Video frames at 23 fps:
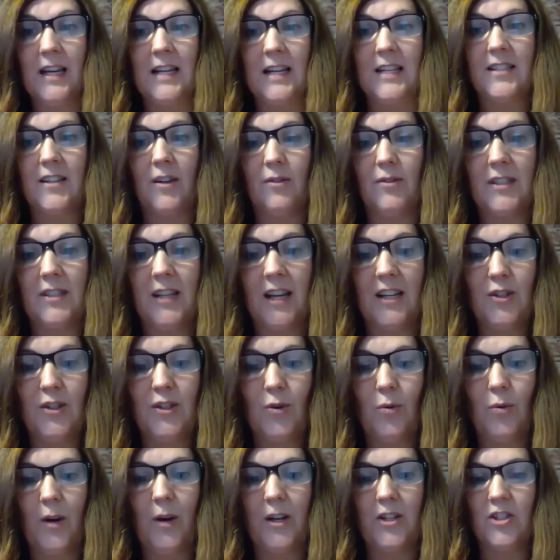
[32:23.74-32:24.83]
So send your
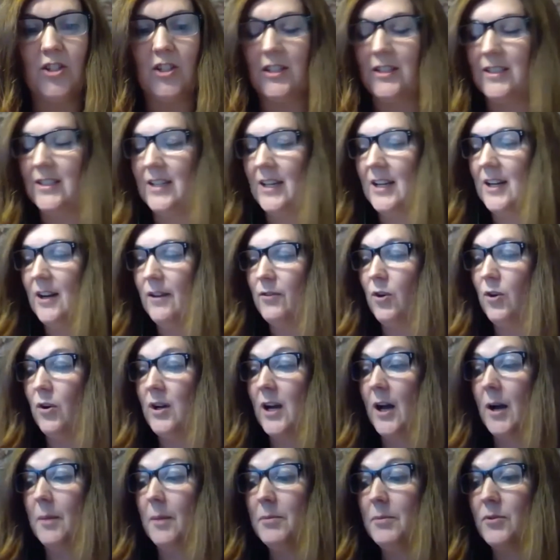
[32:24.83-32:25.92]
questions in. I've got a
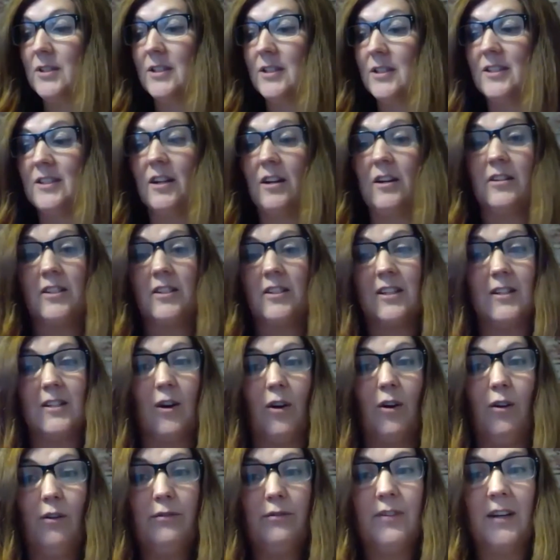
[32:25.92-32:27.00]
couple to start us
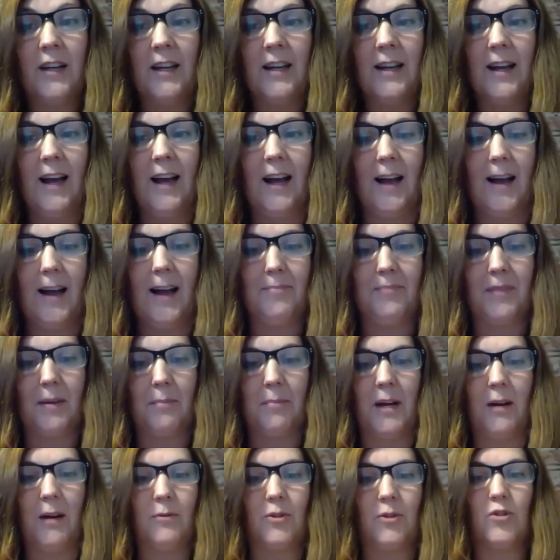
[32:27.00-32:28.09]
off,
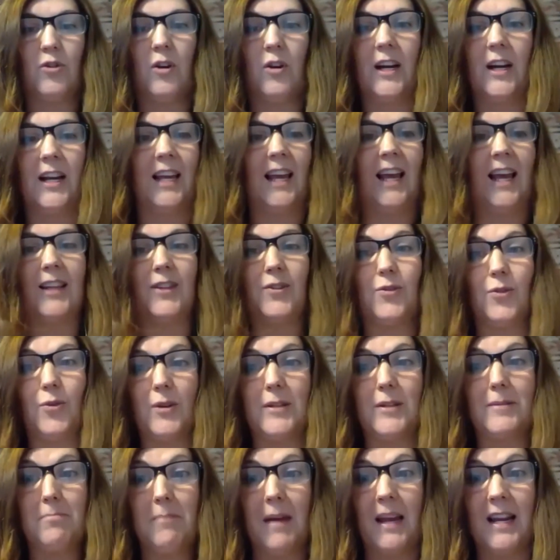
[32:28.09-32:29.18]
but I will try and get through
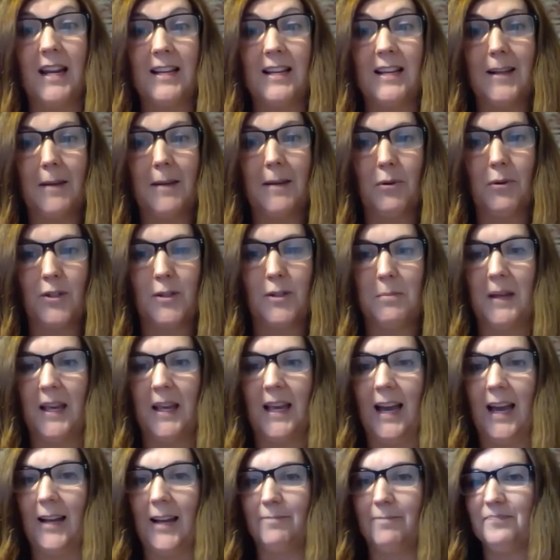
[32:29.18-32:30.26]
as many as I possibly
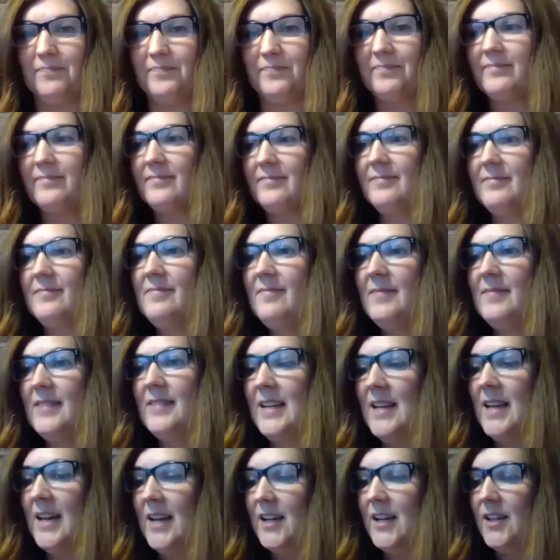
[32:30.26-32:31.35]
can.
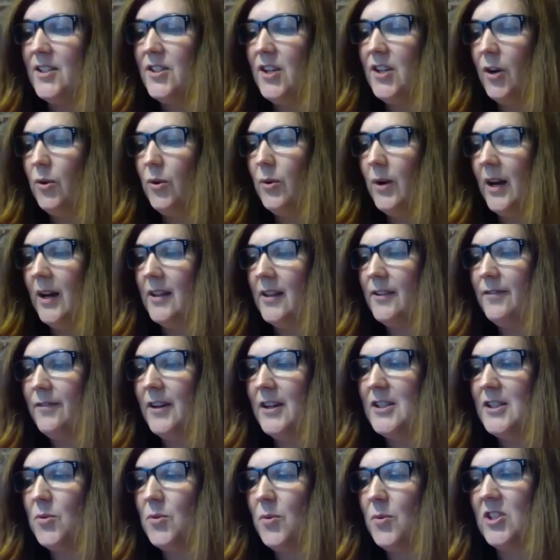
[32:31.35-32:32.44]
So the
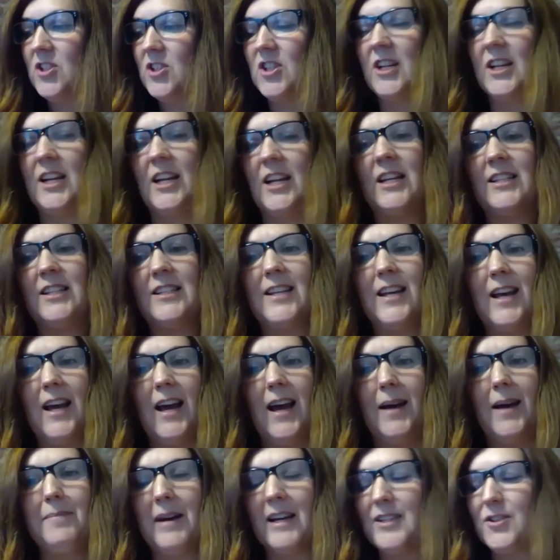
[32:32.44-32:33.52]
first question is,
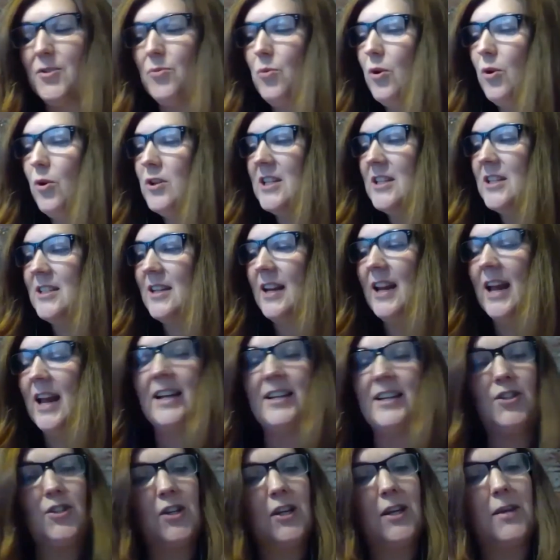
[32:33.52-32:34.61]
Amanda, what is an
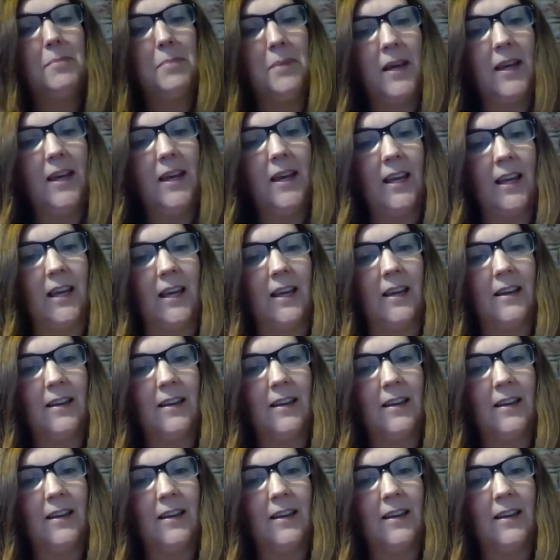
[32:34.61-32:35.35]
NGB?